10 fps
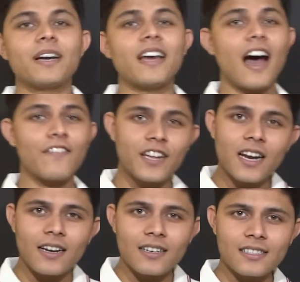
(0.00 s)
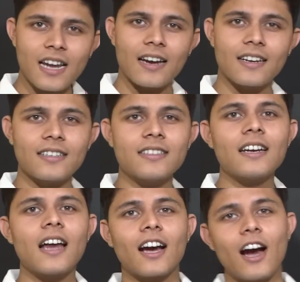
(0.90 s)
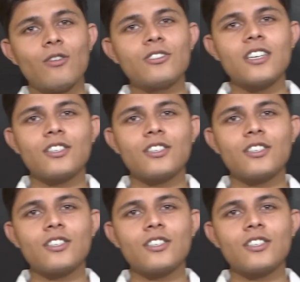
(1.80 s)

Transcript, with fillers: But after understanding that accounts